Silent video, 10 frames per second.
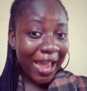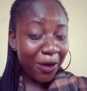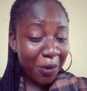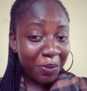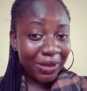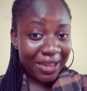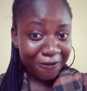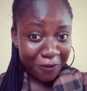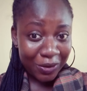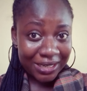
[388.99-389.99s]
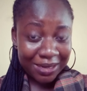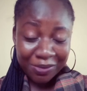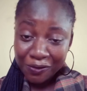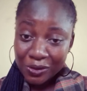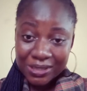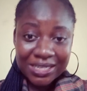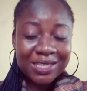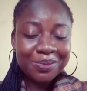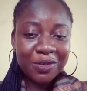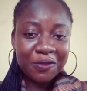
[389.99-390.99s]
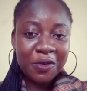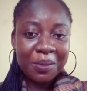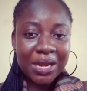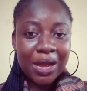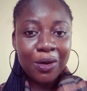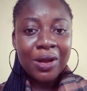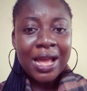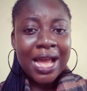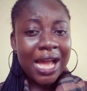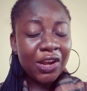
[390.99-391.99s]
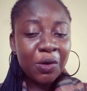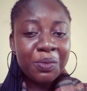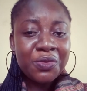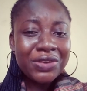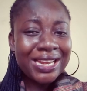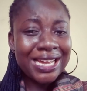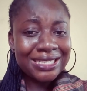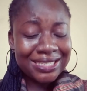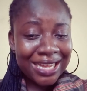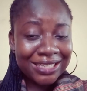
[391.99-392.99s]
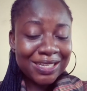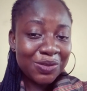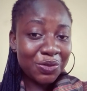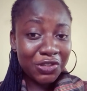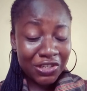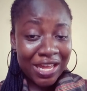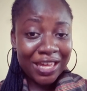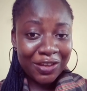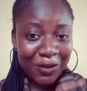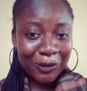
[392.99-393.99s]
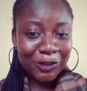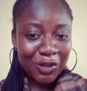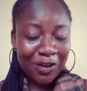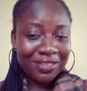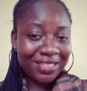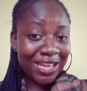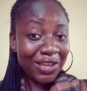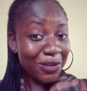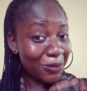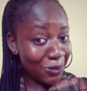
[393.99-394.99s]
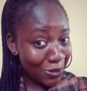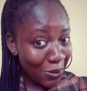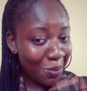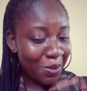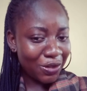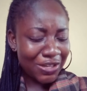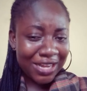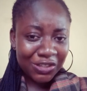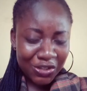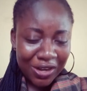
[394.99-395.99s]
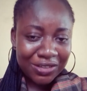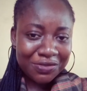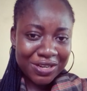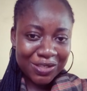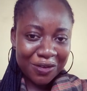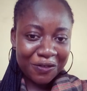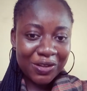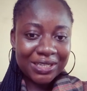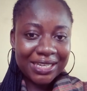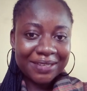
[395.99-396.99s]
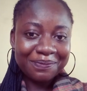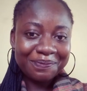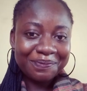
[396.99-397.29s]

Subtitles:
I hope you get funded for 6 months from now, and I'll be really excited to share in your joy. Thank you so much. Enjoy the rest of your day.